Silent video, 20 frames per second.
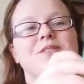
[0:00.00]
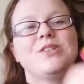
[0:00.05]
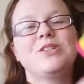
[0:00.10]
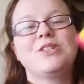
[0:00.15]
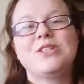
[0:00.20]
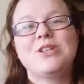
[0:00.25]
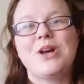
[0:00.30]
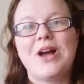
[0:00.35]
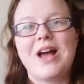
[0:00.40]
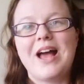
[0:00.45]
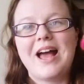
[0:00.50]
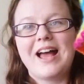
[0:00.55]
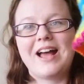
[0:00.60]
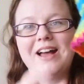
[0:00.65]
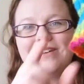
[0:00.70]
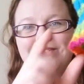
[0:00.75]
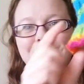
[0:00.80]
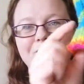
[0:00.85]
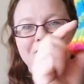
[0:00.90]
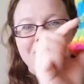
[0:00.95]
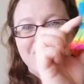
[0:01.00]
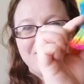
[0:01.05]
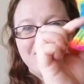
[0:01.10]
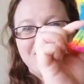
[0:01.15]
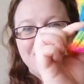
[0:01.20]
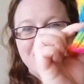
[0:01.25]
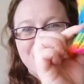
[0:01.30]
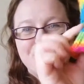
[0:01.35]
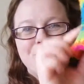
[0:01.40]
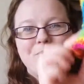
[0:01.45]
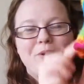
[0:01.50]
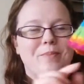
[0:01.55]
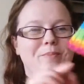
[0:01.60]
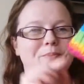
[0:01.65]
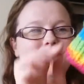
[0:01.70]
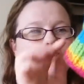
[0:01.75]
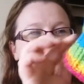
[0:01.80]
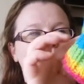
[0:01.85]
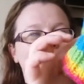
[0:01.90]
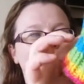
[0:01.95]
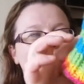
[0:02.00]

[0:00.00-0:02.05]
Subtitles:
does not have the rim,